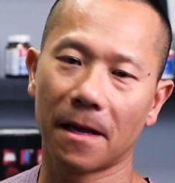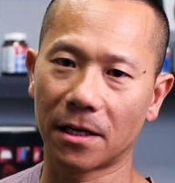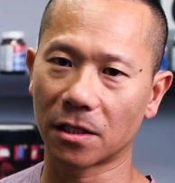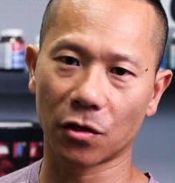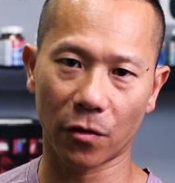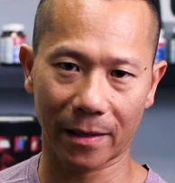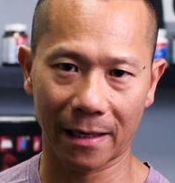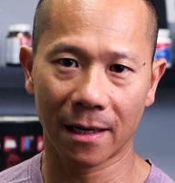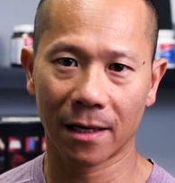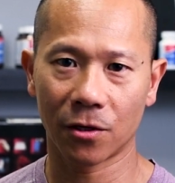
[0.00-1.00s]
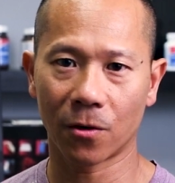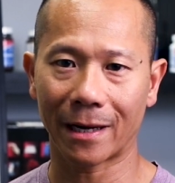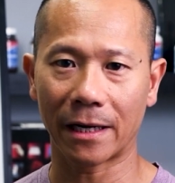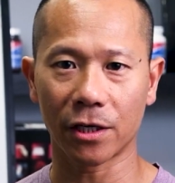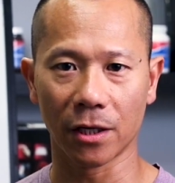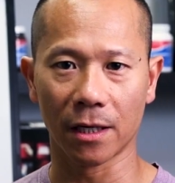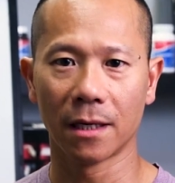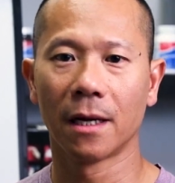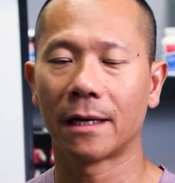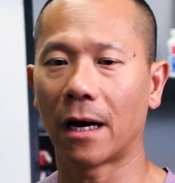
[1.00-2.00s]
it doesn't do any good.
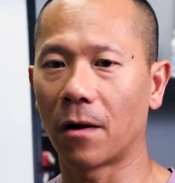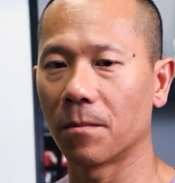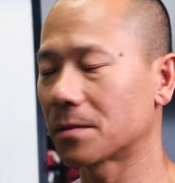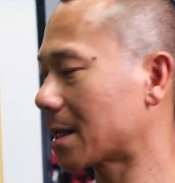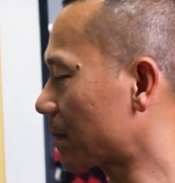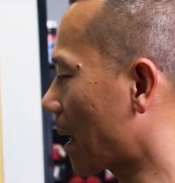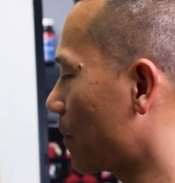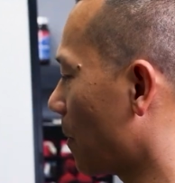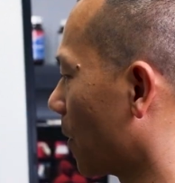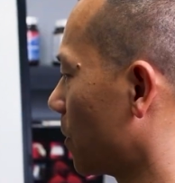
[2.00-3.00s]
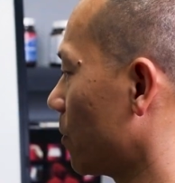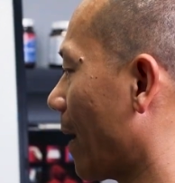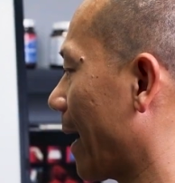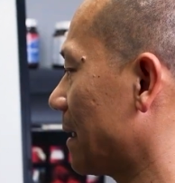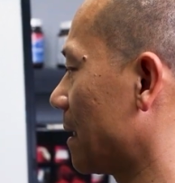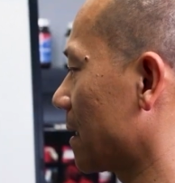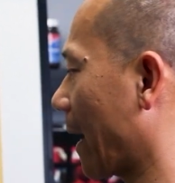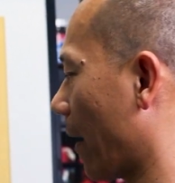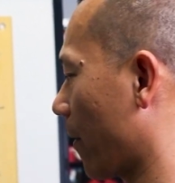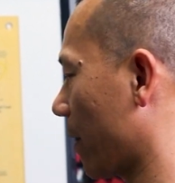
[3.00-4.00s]
Now, sometimes people do ice this
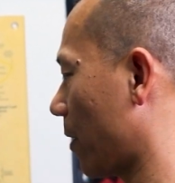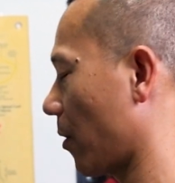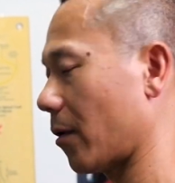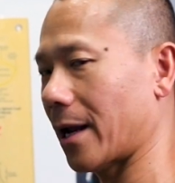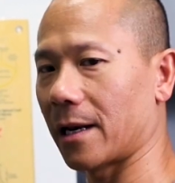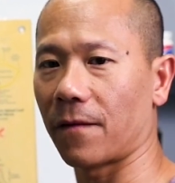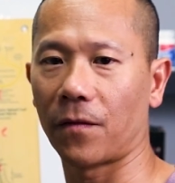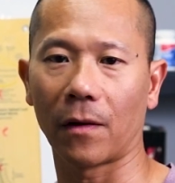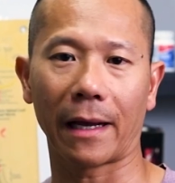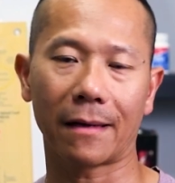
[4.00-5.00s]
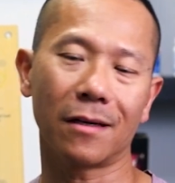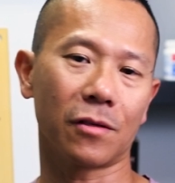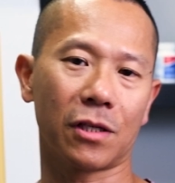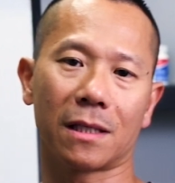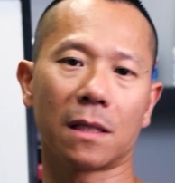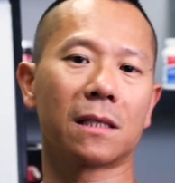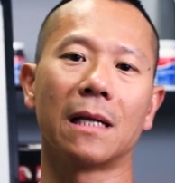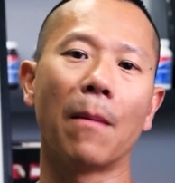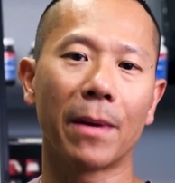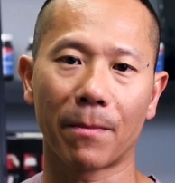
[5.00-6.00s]
area here and they feel like, oh, it's
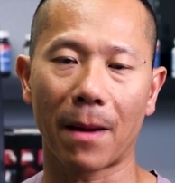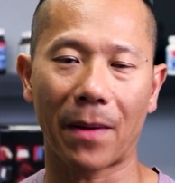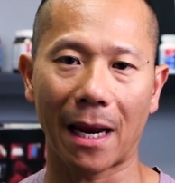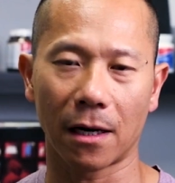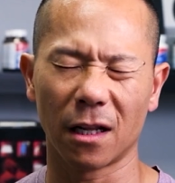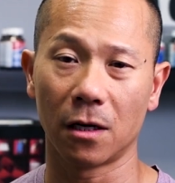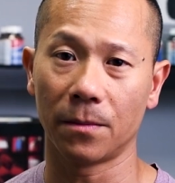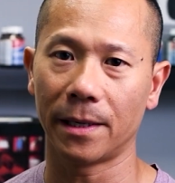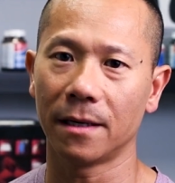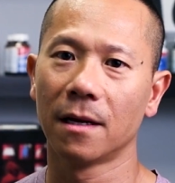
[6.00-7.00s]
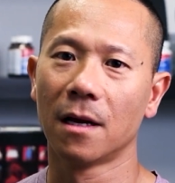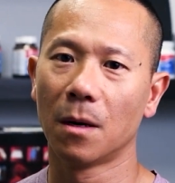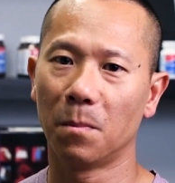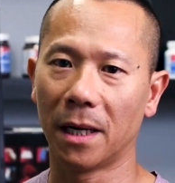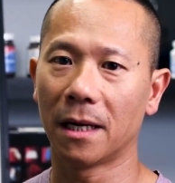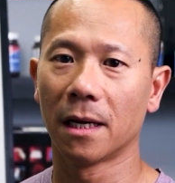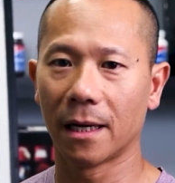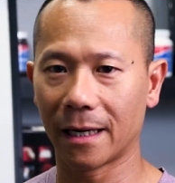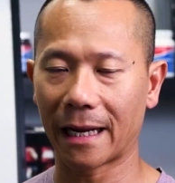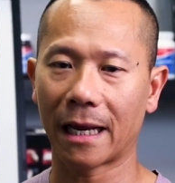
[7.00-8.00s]
numbing my pain a little bit. But
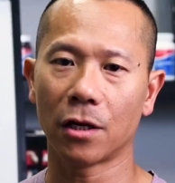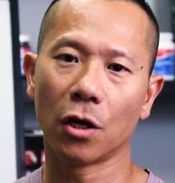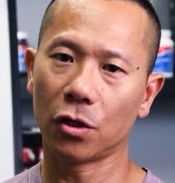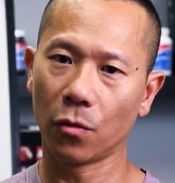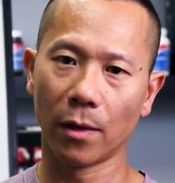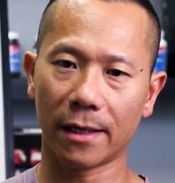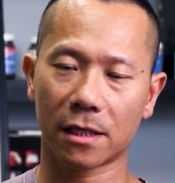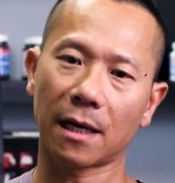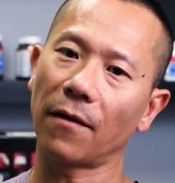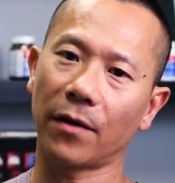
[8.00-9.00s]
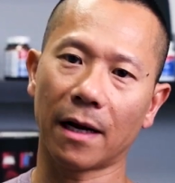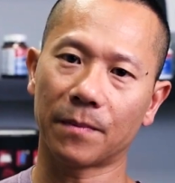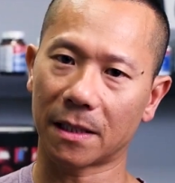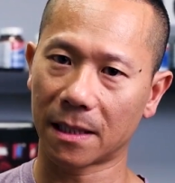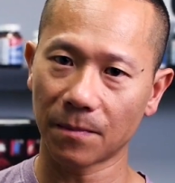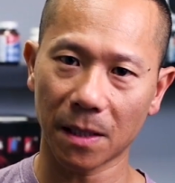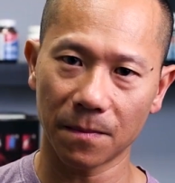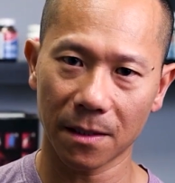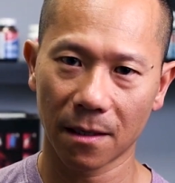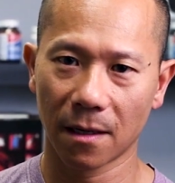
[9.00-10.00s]
in the end, you're really covering up the
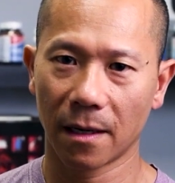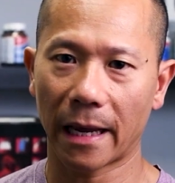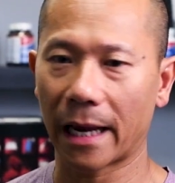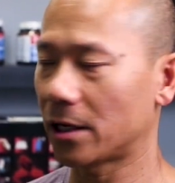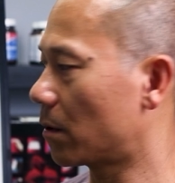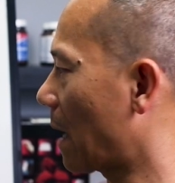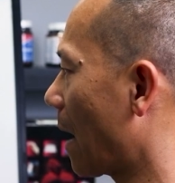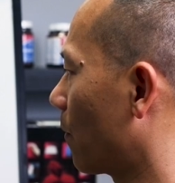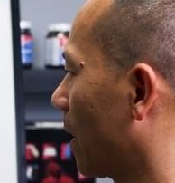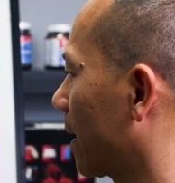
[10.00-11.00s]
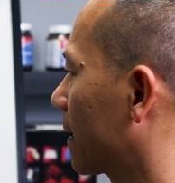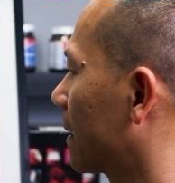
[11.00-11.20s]
symptoms and you're not really